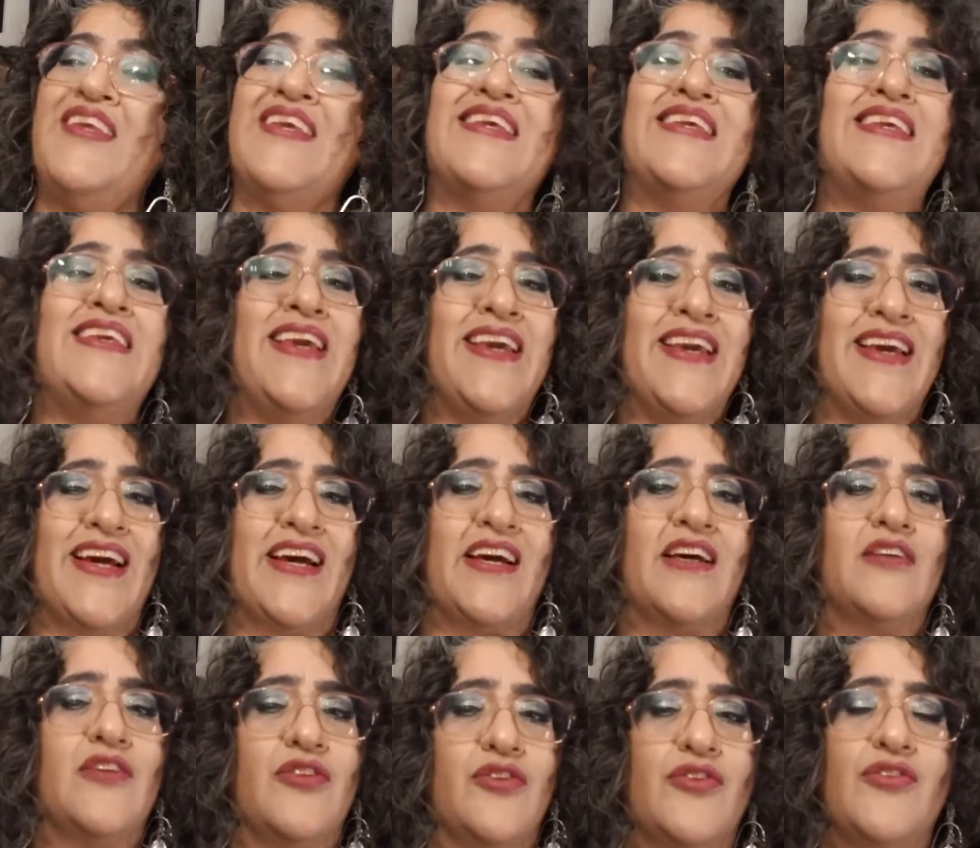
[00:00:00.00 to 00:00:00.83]
yeah,
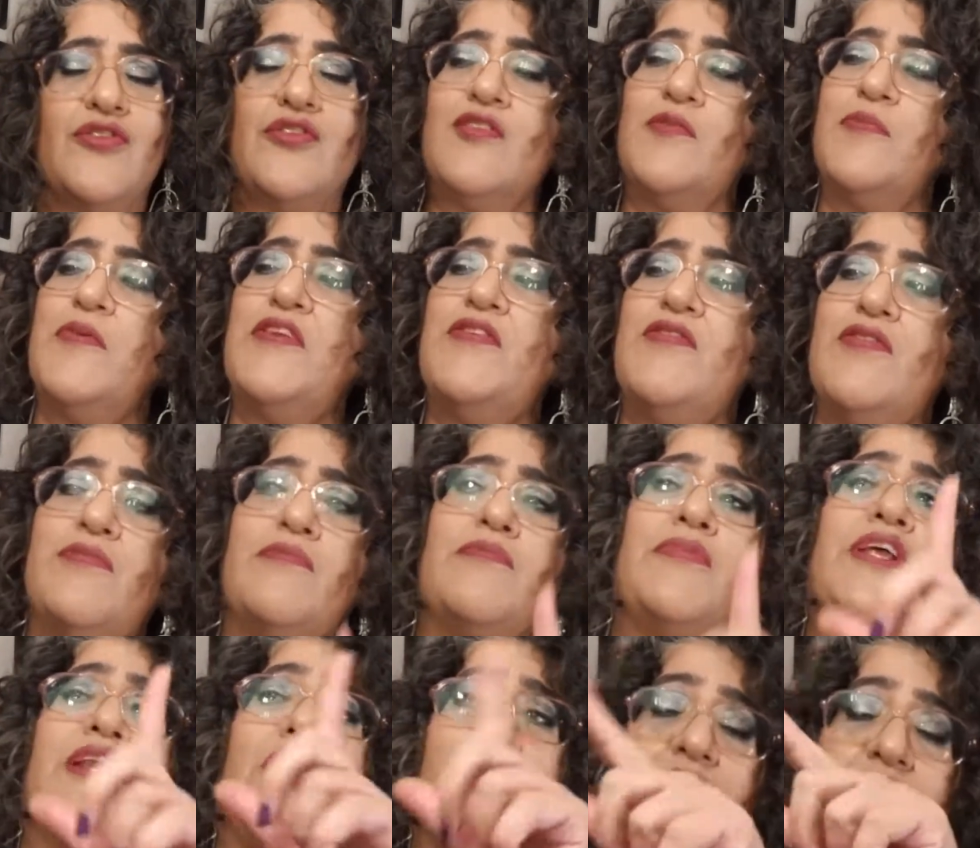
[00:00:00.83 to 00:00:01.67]
it's
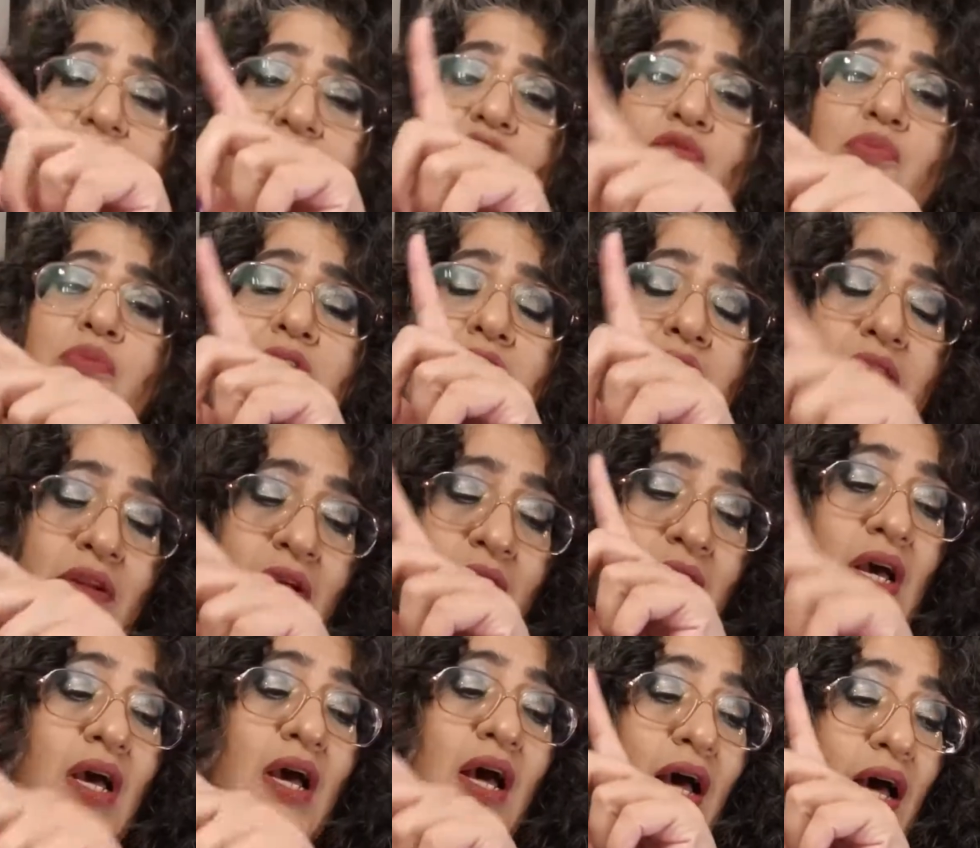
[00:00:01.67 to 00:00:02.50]
expensive. But this one,
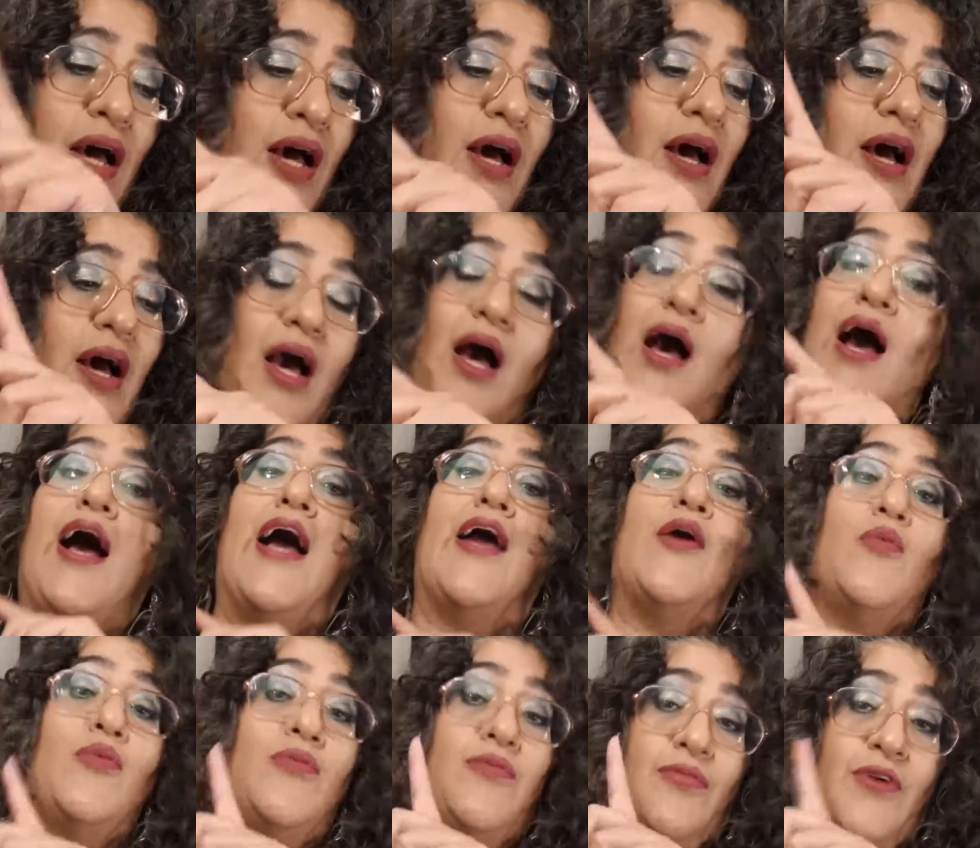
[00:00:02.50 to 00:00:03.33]

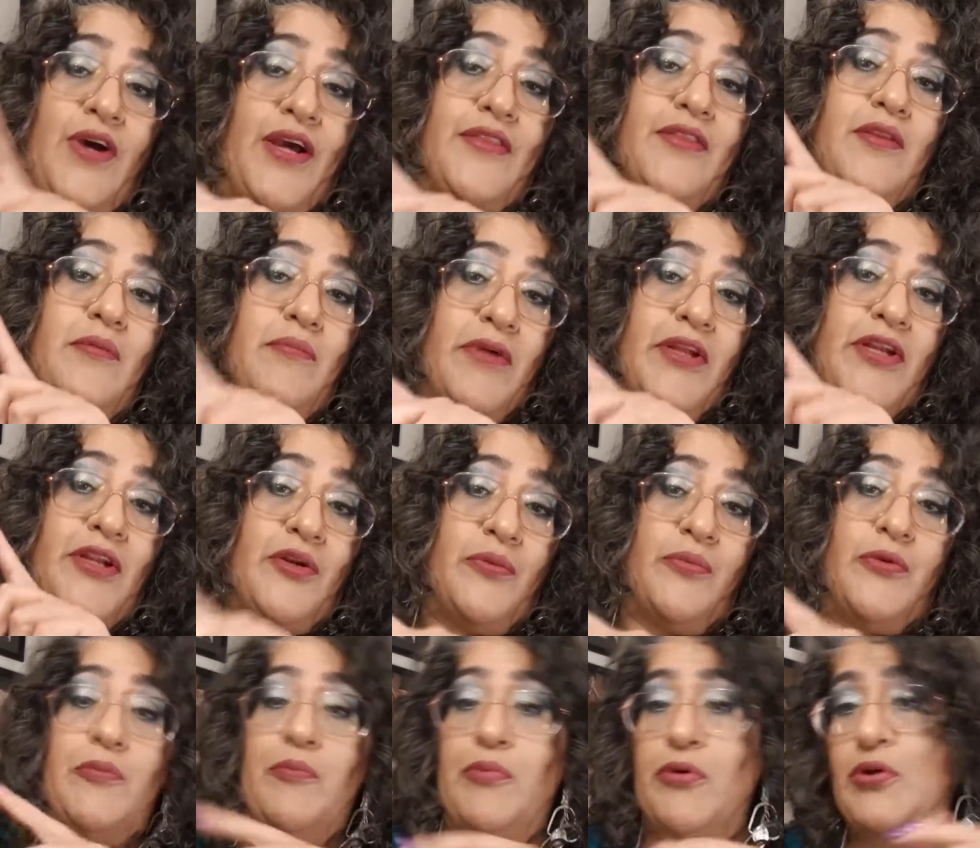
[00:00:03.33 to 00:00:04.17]
I will find the money
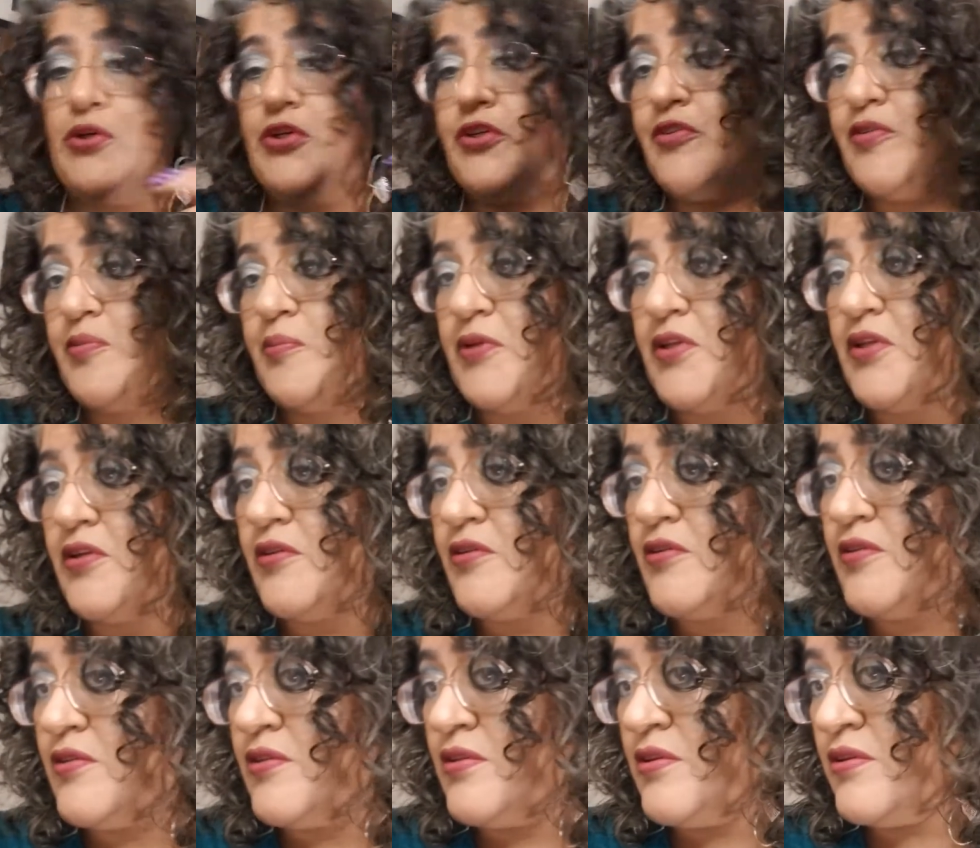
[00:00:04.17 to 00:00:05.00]
to repurchase,
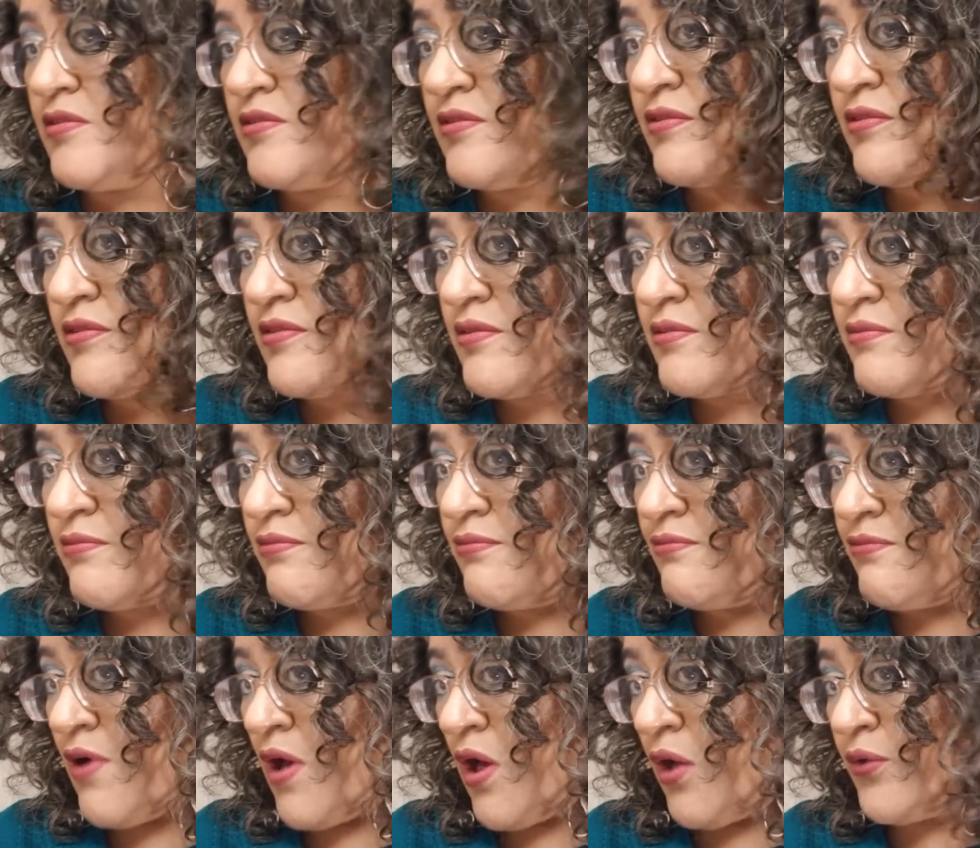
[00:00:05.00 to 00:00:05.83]
because this
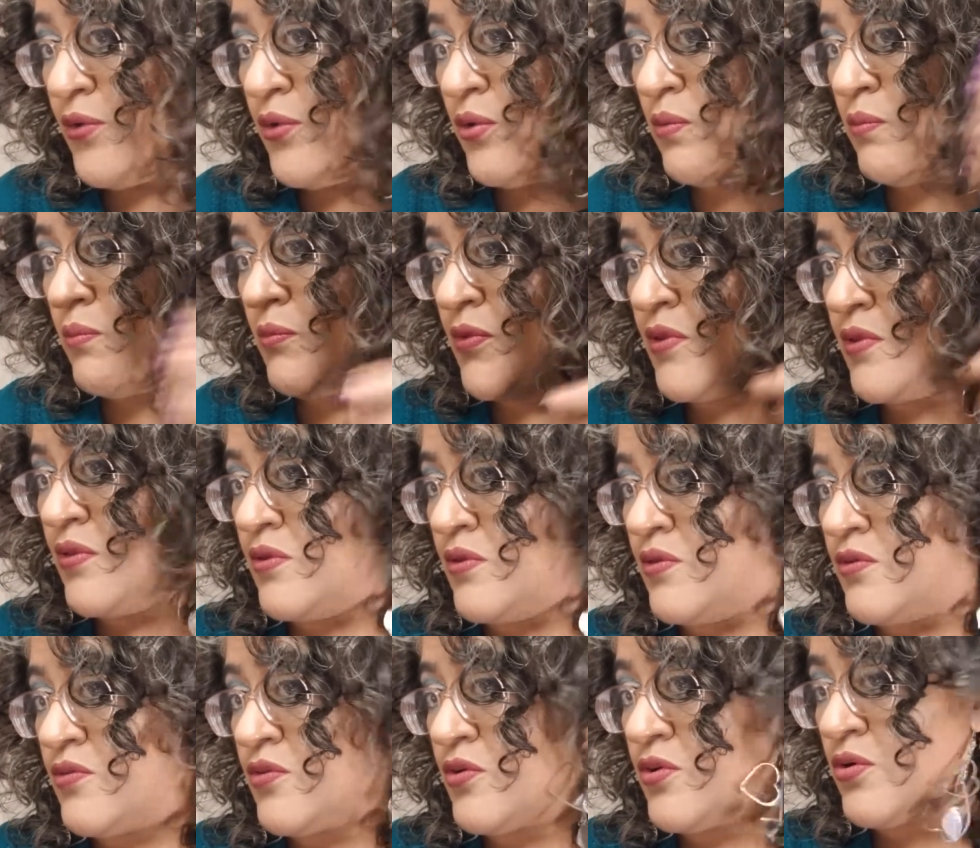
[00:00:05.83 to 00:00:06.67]
volume in
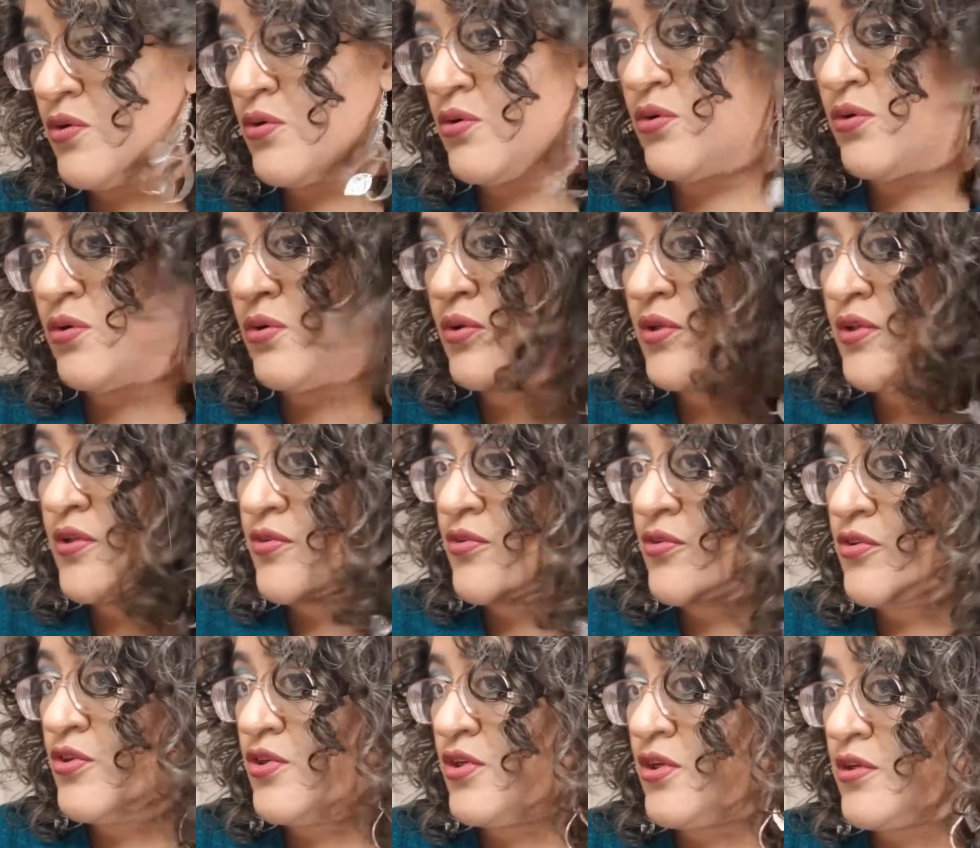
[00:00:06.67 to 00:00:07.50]
this curl
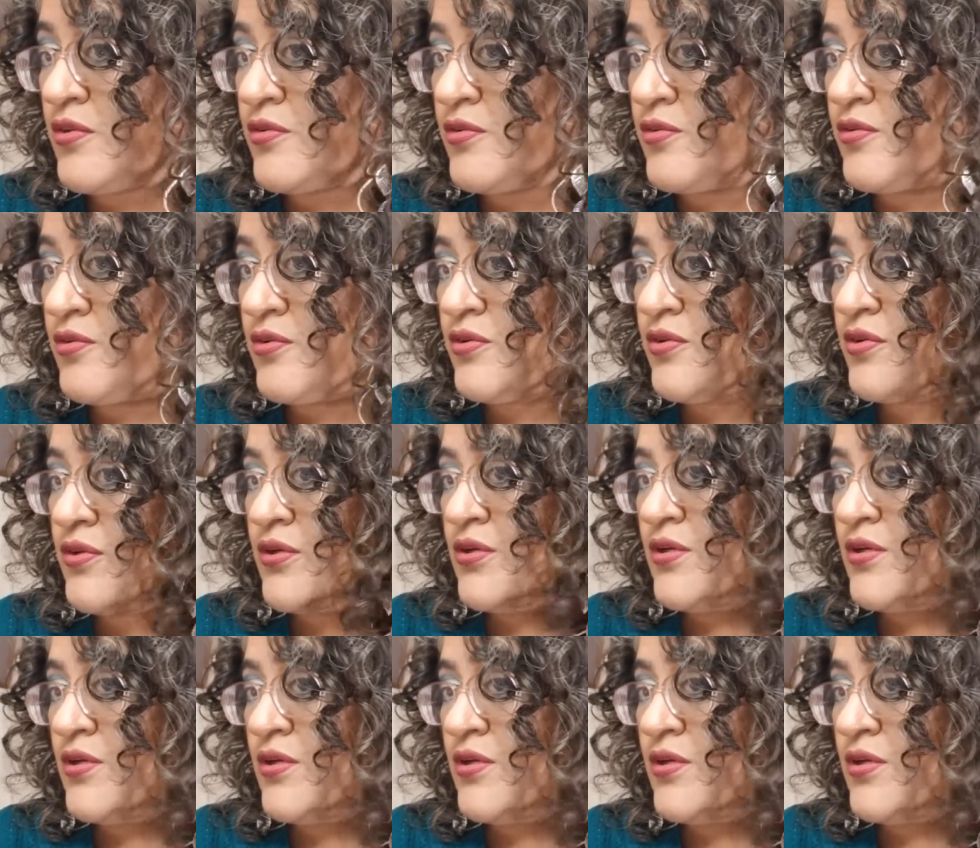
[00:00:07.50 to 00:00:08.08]
is just,